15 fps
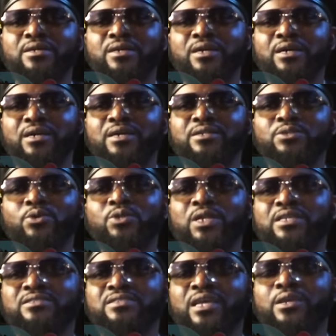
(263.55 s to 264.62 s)
uh, known
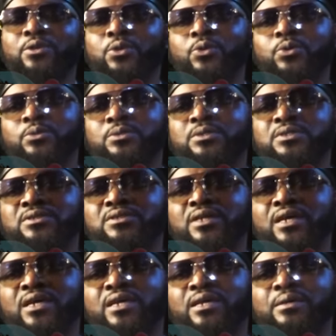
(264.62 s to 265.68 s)
as Denko, is
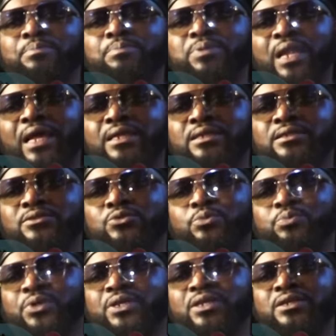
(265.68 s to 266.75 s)
uh, planning to
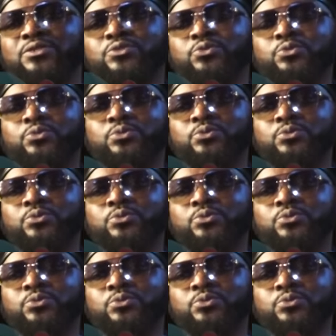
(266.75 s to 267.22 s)
bring into